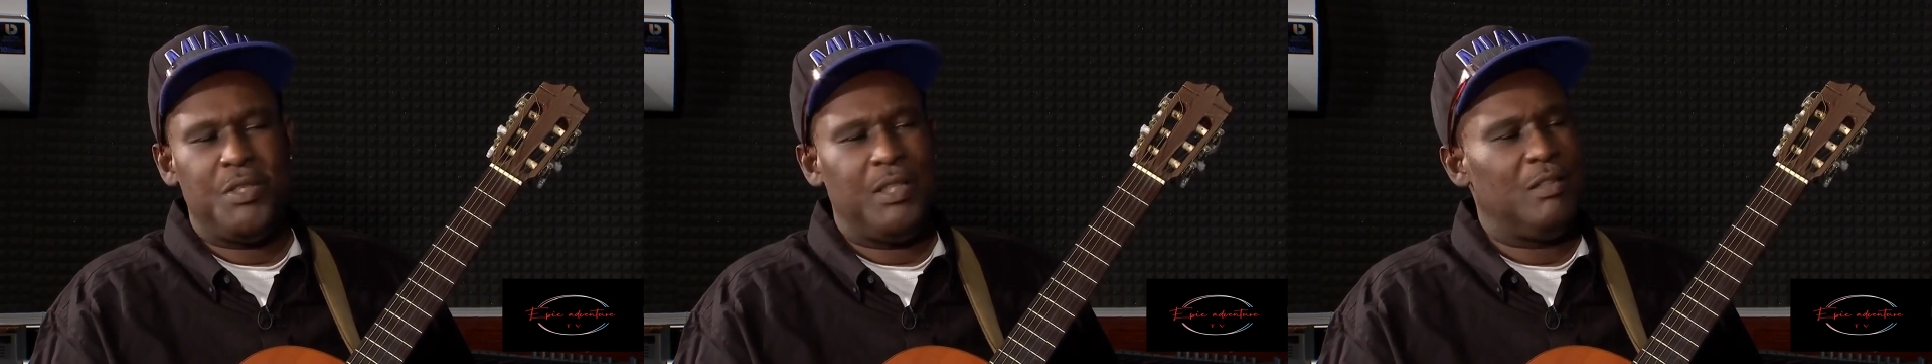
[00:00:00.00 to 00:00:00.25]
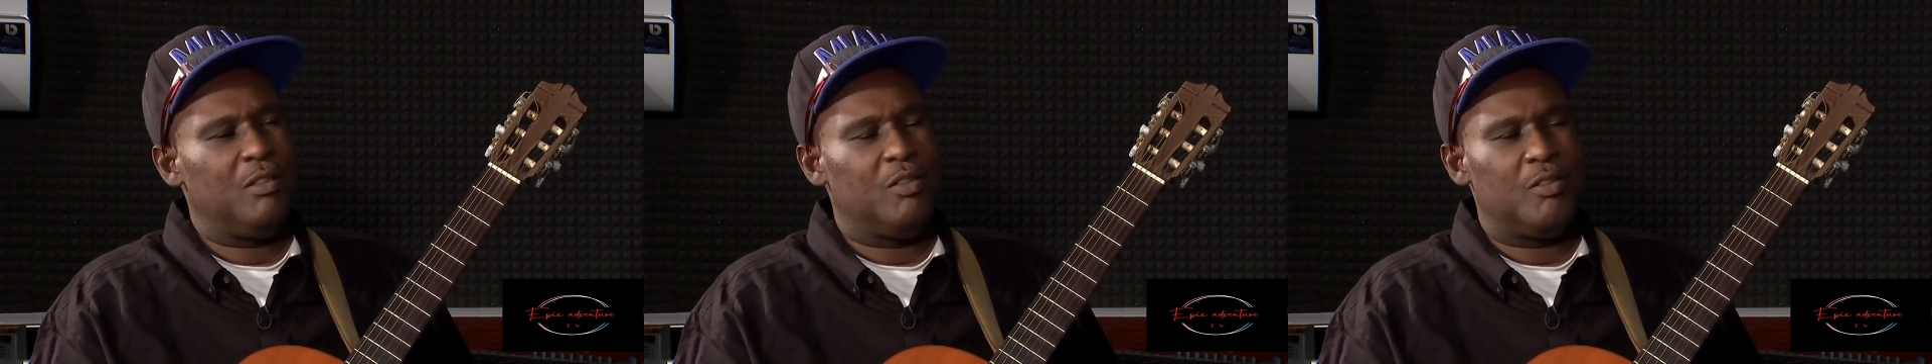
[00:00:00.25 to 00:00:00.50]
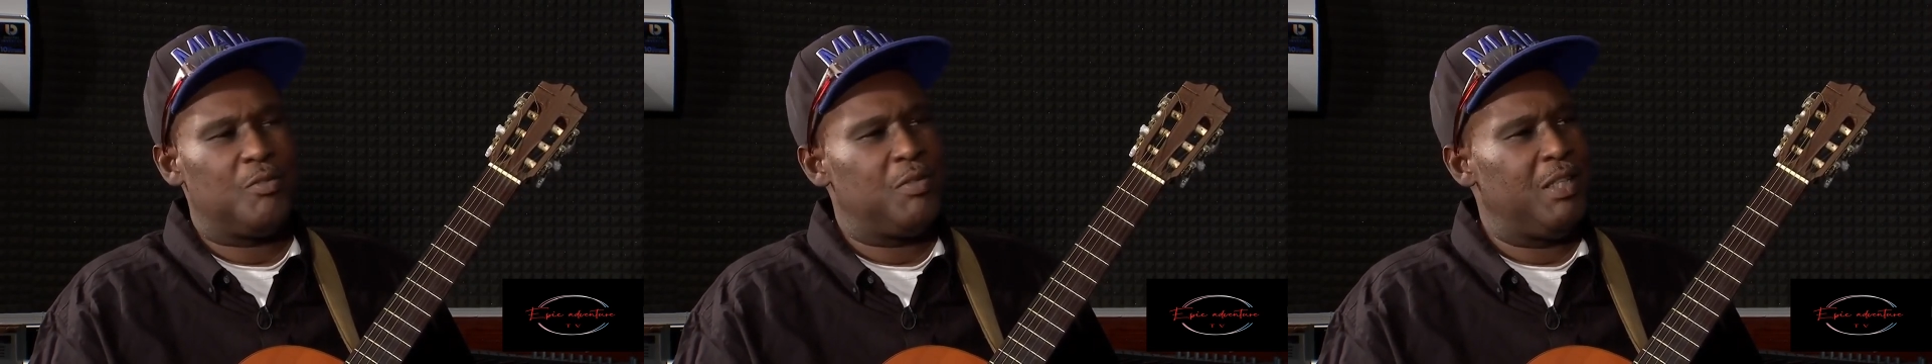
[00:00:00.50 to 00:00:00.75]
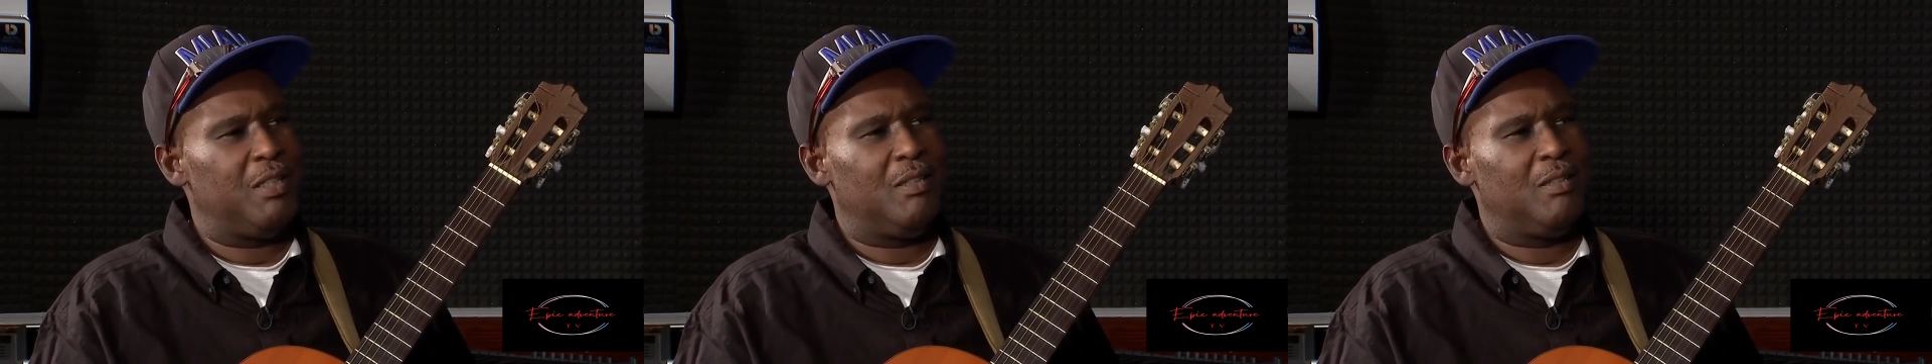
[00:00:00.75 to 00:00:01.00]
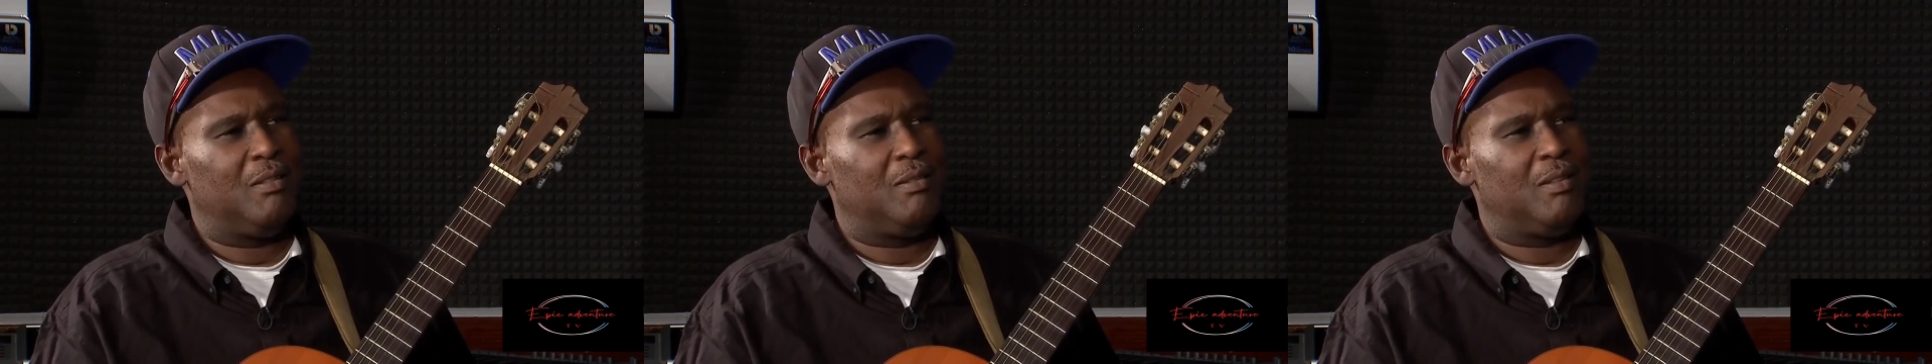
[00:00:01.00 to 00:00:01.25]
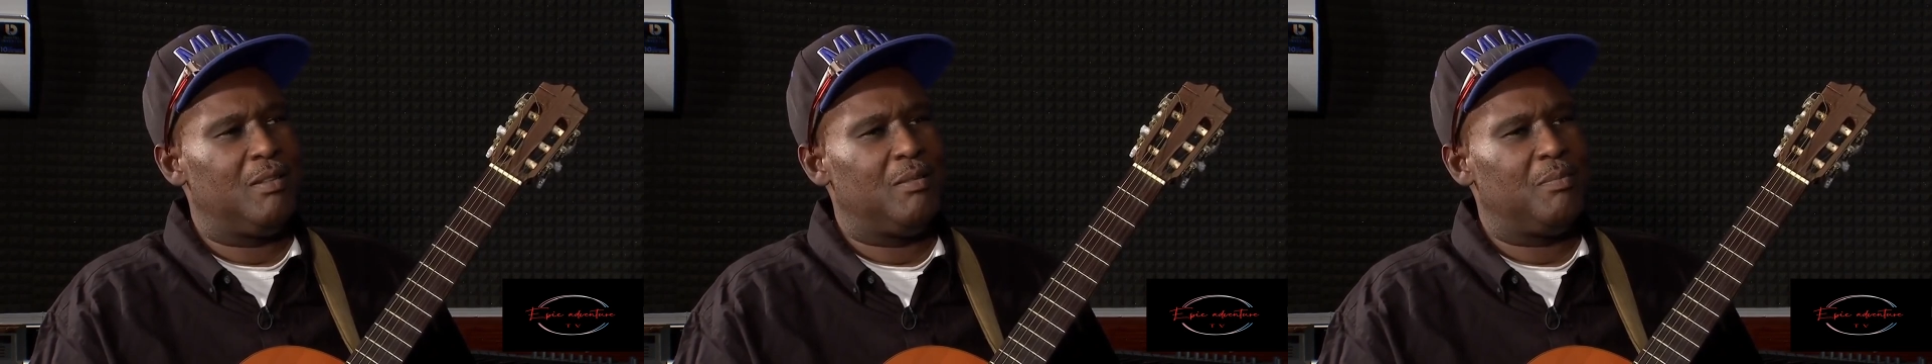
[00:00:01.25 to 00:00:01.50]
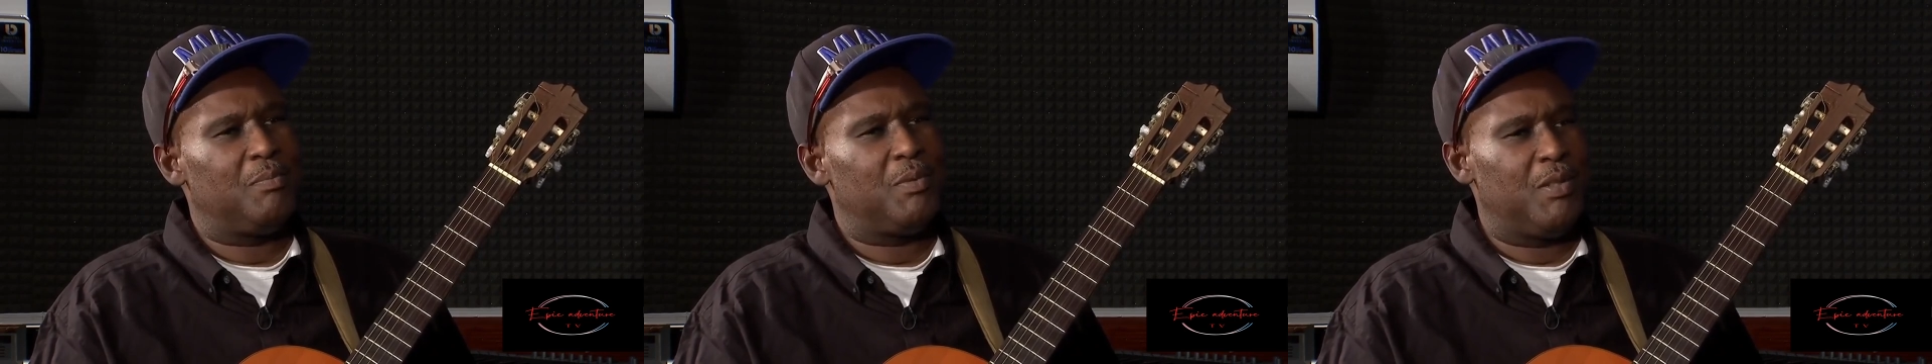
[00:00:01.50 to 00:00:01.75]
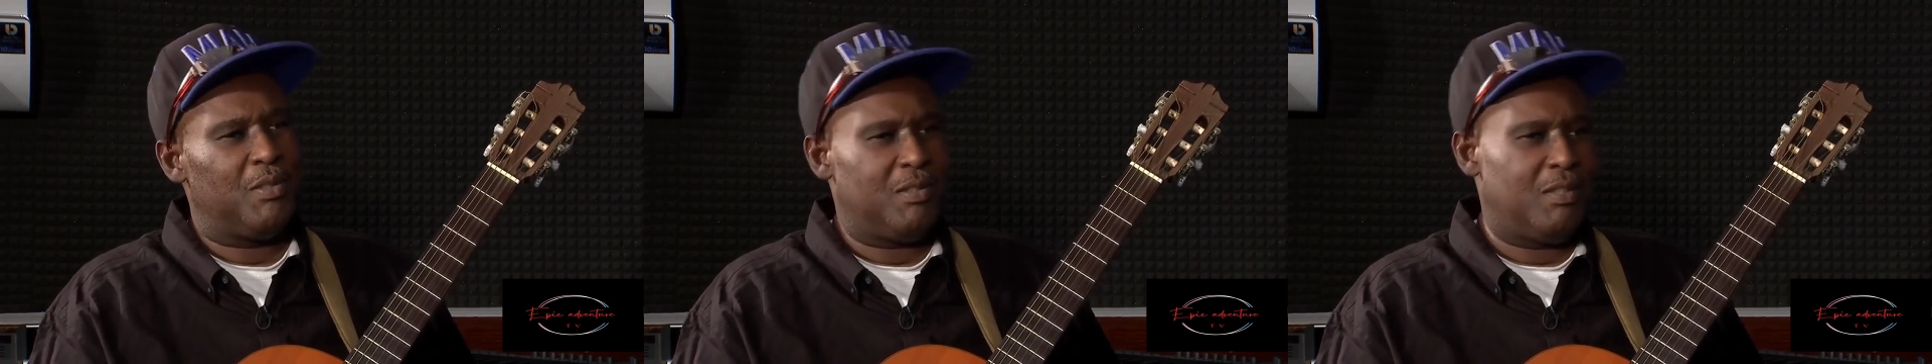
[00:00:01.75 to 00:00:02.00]
real great
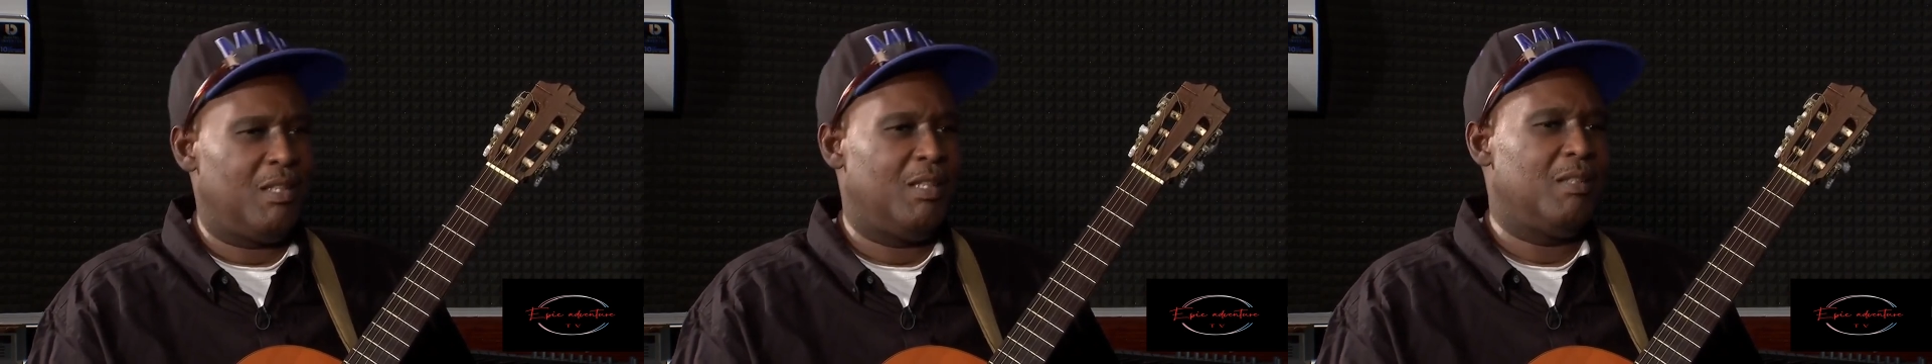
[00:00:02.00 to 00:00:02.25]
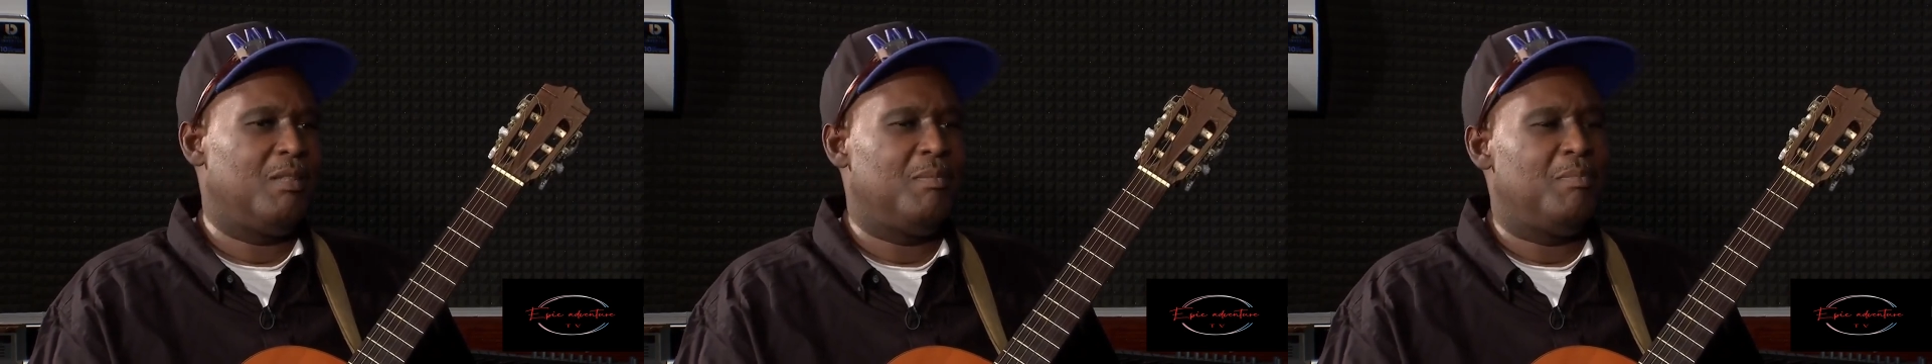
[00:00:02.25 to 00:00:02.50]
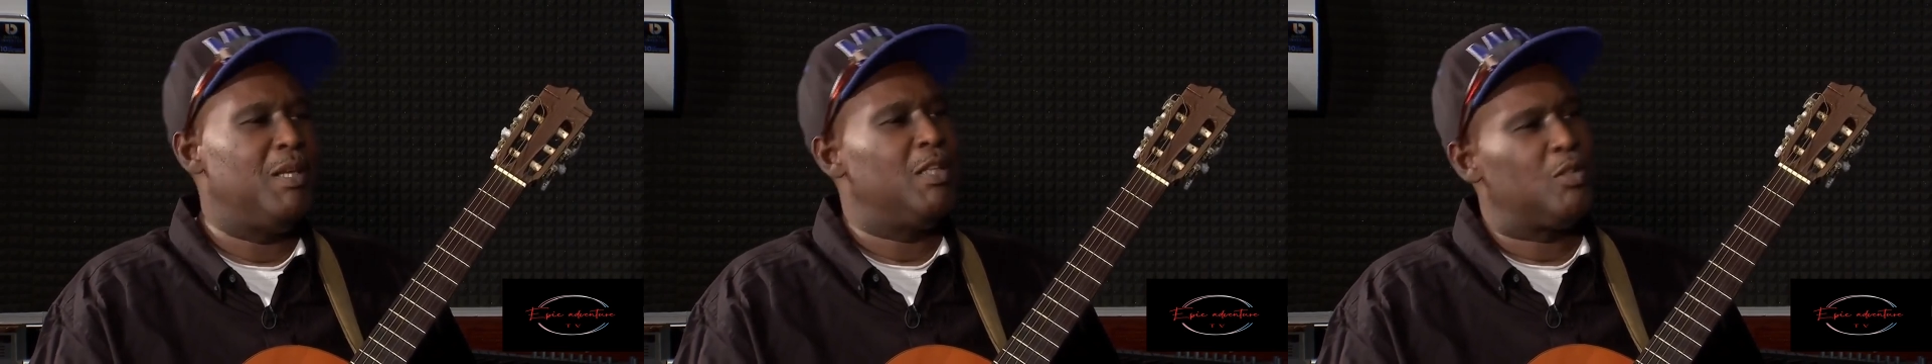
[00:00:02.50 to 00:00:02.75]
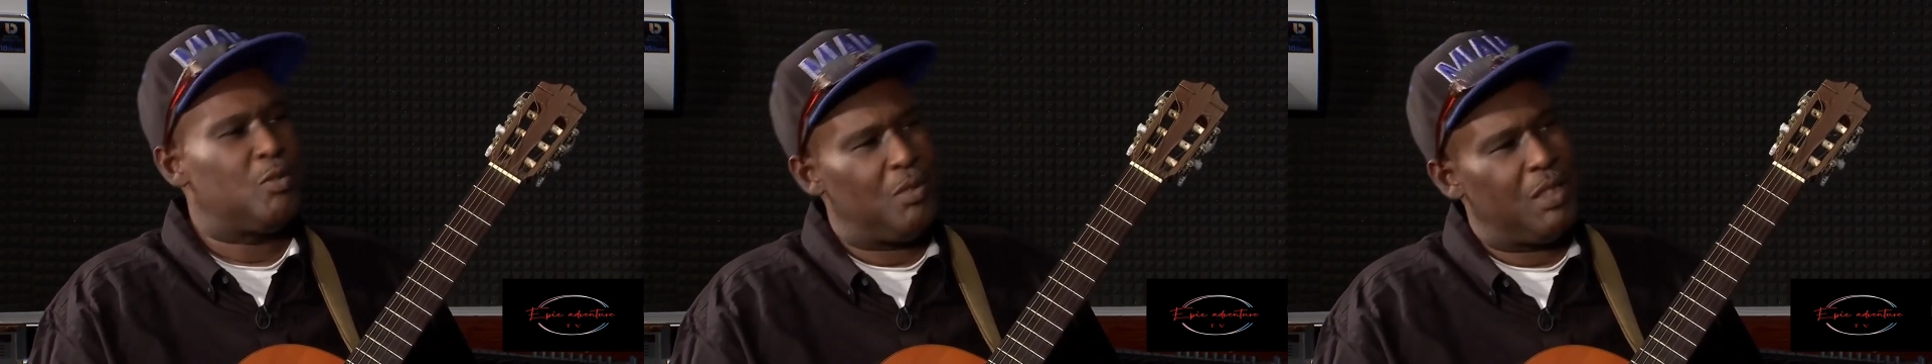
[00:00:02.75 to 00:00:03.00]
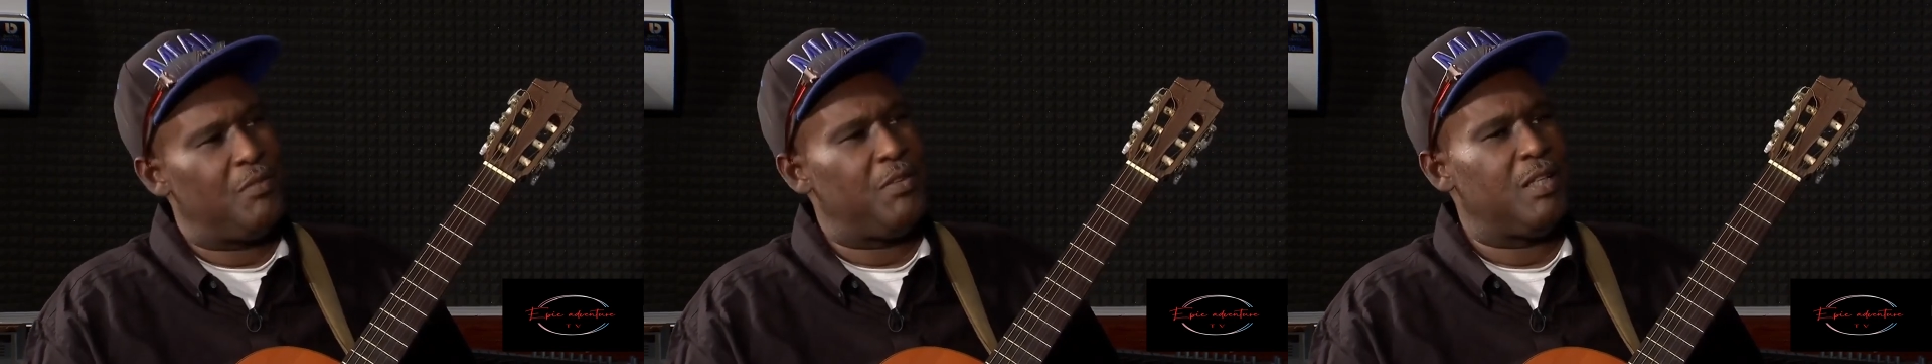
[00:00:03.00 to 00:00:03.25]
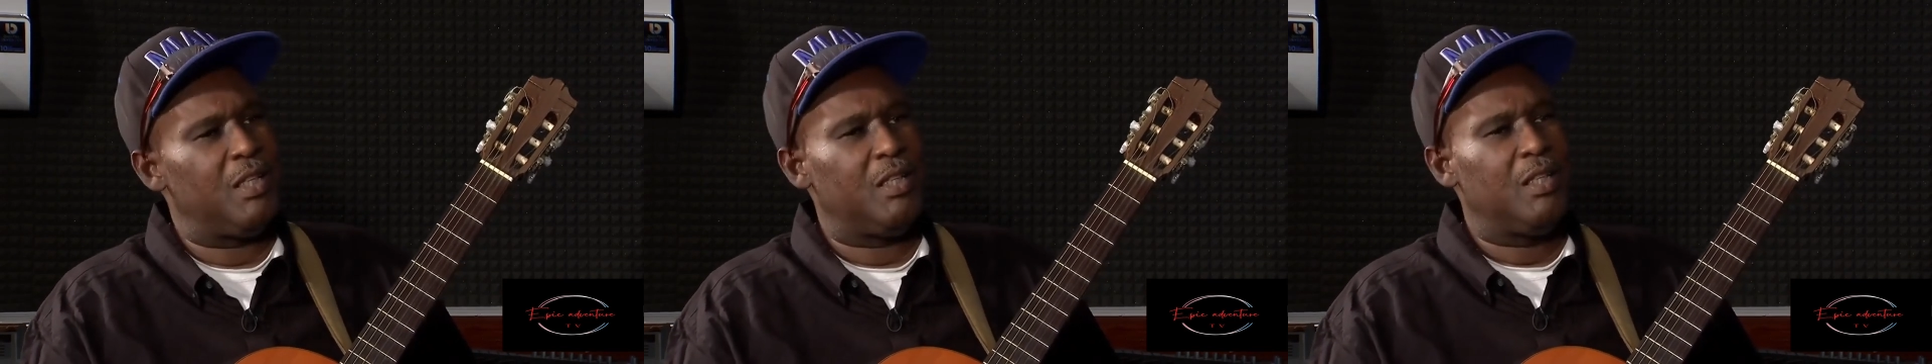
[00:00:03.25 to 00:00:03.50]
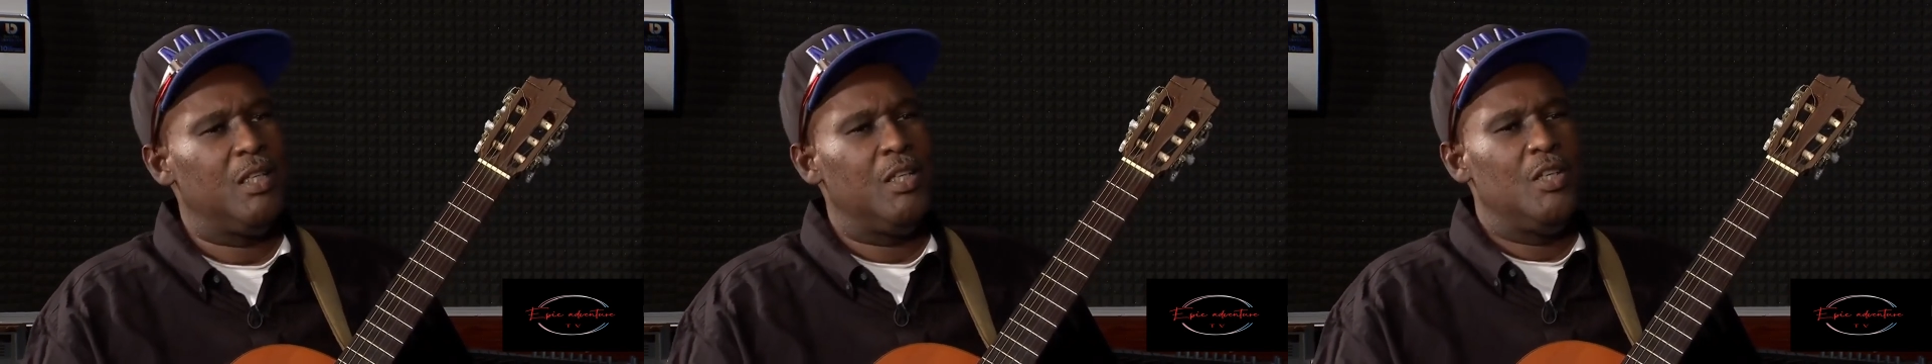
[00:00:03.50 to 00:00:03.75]
person and mentor and everything.